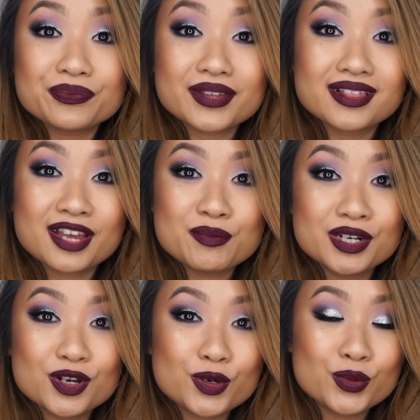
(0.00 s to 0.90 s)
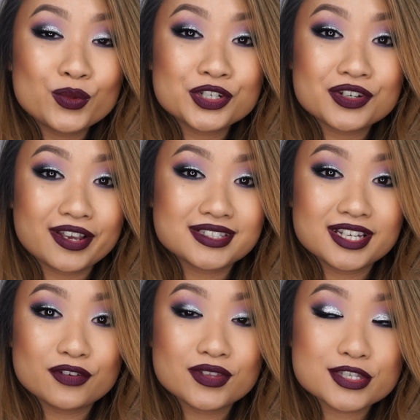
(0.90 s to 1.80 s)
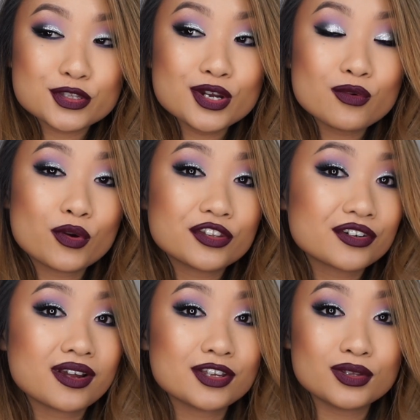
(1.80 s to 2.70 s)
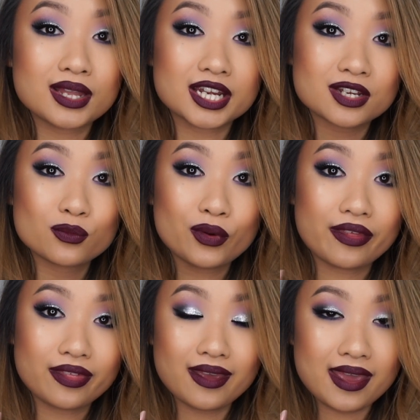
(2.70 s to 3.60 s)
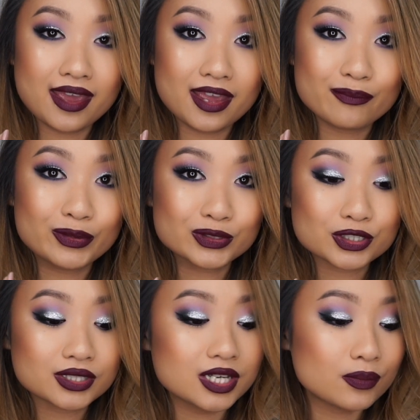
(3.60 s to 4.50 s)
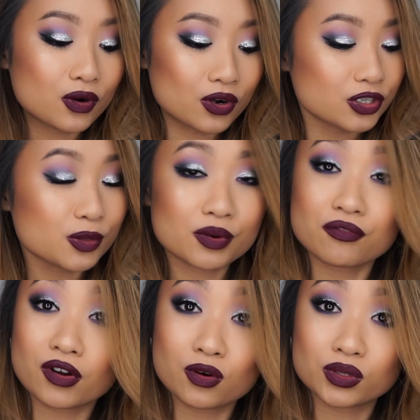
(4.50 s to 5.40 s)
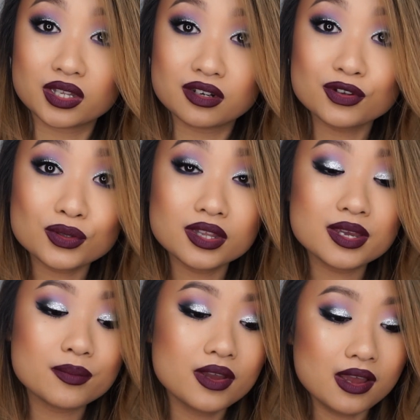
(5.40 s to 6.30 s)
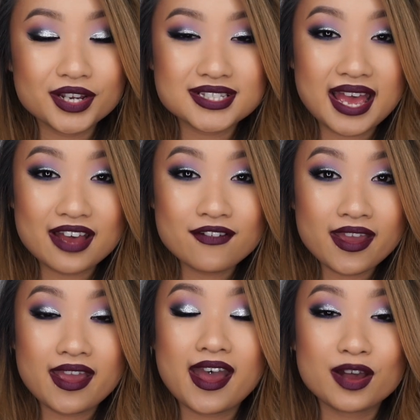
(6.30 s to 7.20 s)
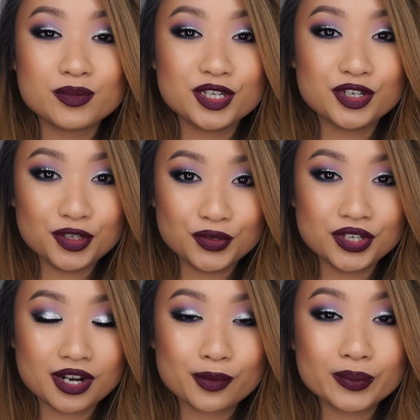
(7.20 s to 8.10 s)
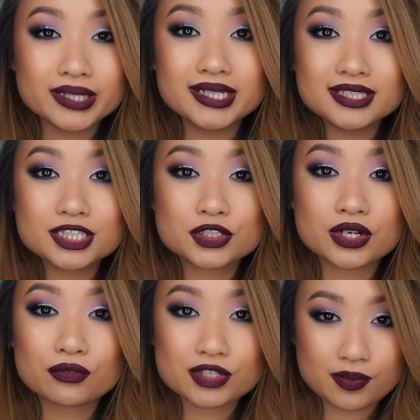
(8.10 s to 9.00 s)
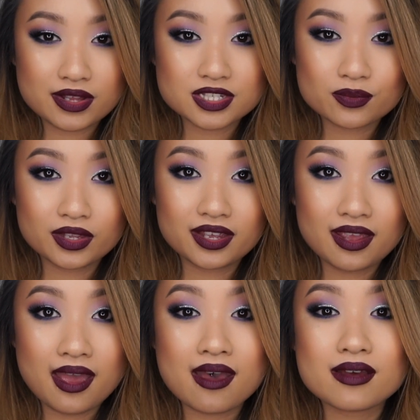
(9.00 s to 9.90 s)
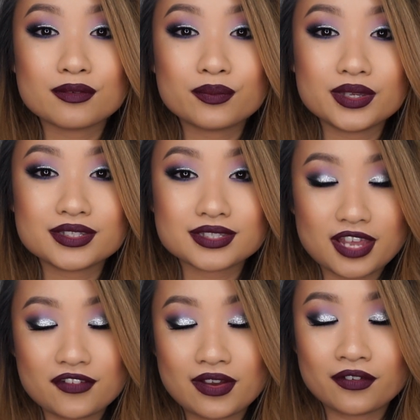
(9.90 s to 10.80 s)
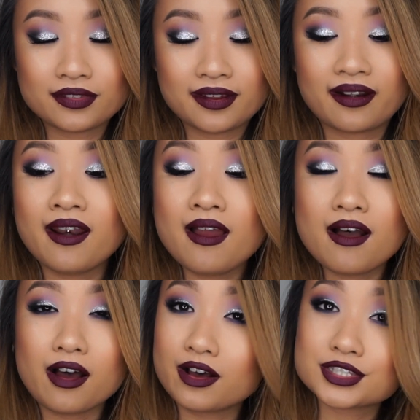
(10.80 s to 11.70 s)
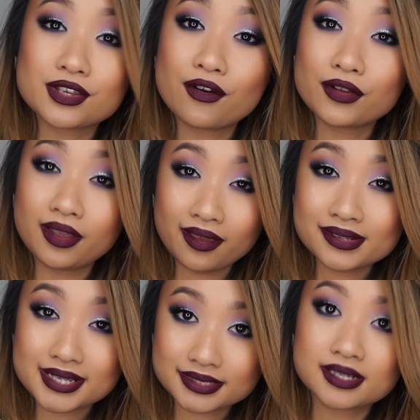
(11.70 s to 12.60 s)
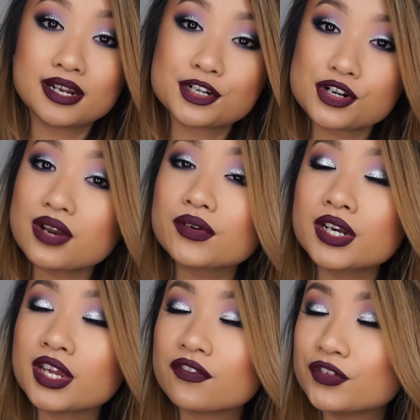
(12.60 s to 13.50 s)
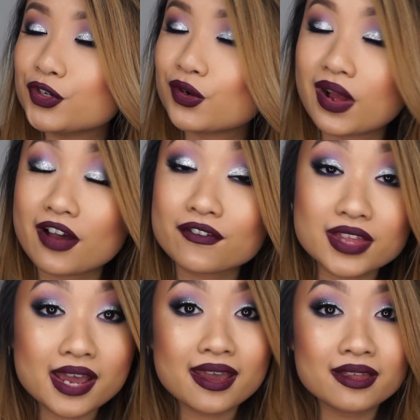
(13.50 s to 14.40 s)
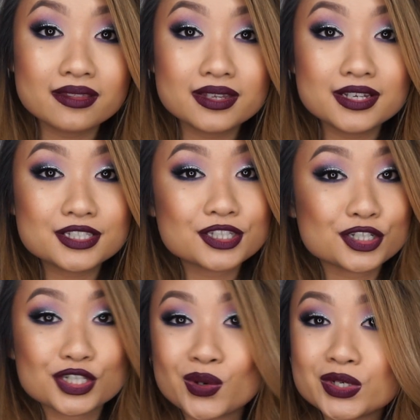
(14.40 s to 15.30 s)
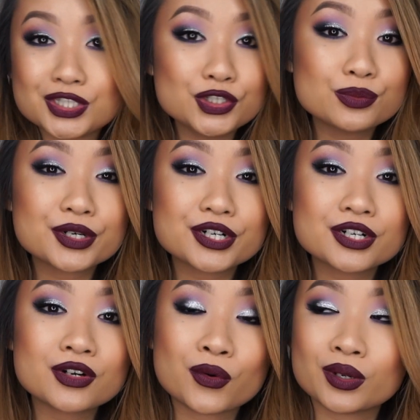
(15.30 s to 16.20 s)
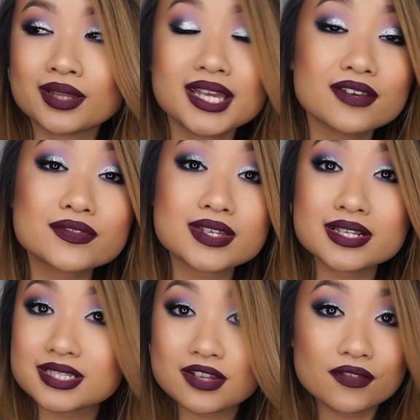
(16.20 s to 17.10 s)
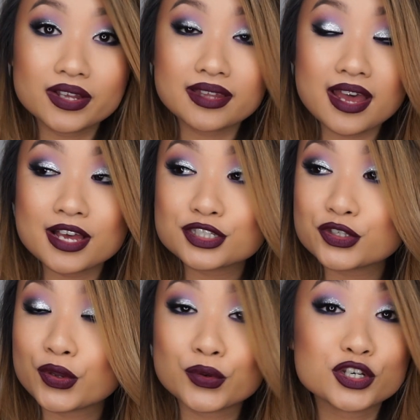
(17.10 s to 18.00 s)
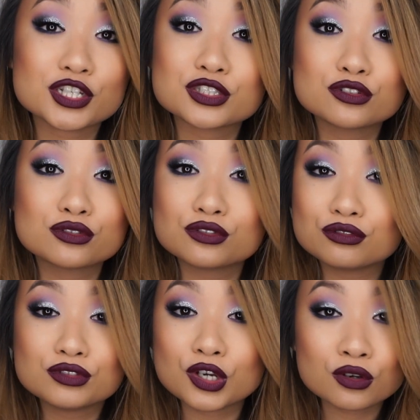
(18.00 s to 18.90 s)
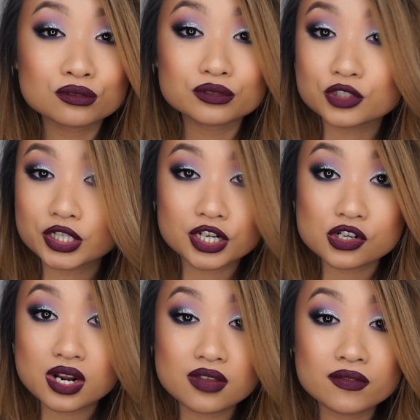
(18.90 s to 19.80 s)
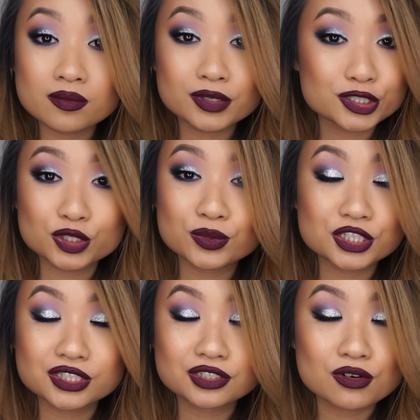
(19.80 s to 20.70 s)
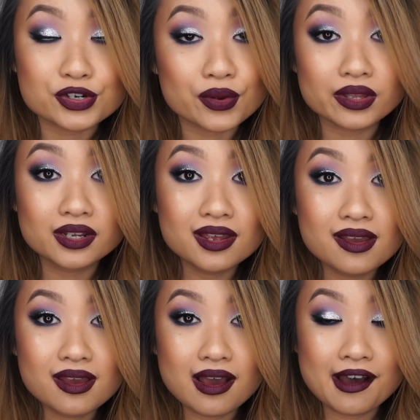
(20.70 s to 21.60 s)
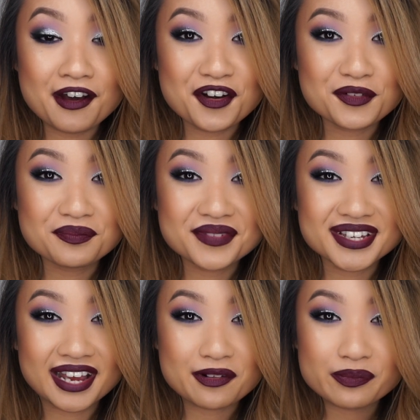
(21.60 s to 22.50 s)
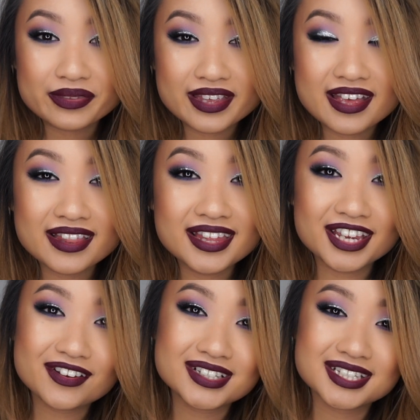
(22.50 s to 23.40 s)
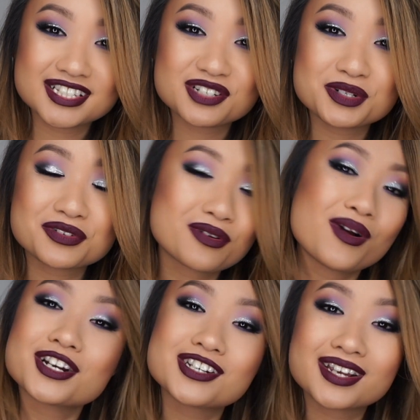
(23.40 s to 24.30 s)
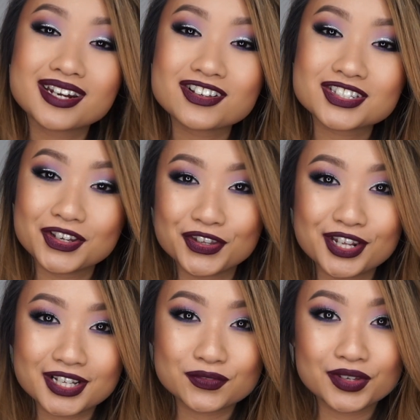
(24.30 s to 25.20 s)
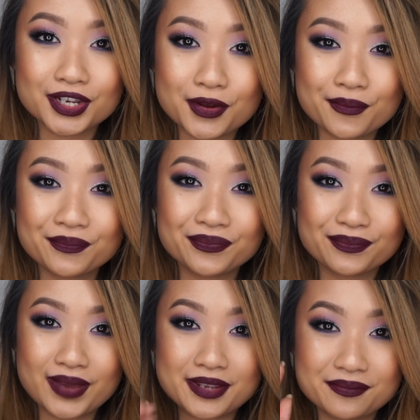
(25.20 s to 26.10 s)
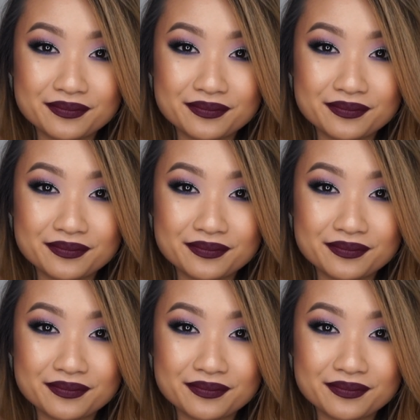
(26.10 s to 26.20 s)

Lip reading: let me know what you guys think of this look, whether or not you like it with a bolder lip or you prefer it with a nude lip. You guys have a happy new year. Please drink responsibly and be safe out there. Also, get a designated driver if you don't have that at least. There's always Uber or Lyfts and stuff like that, so just don't drink and drive and be stupid. Just don't do it. But yeah, thank you guys again so much for watching, and I'll see you in the next video. Bye.